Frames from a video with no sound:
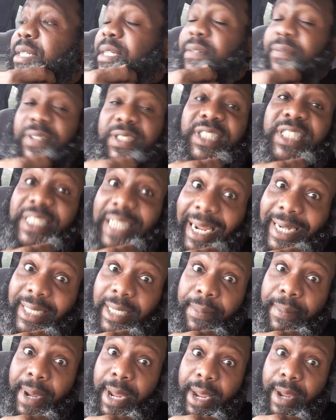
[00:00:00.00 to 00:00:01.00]

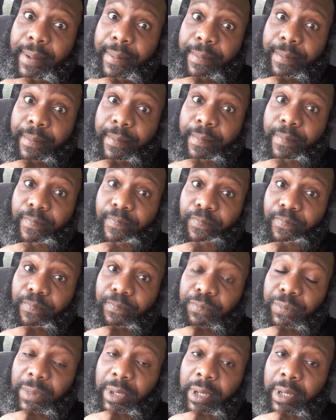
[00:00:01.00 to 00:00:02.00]
vasectomy.
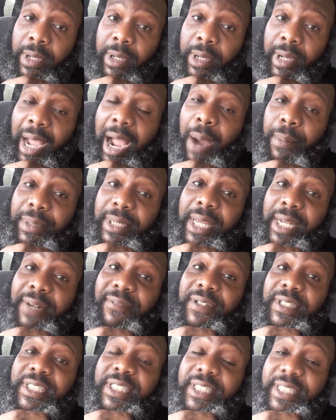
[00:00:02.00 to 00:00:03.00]
I would get a
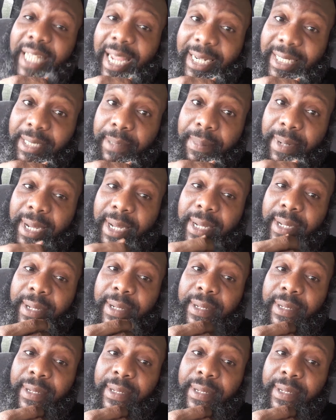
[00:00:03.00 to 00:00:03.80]
vasectomy.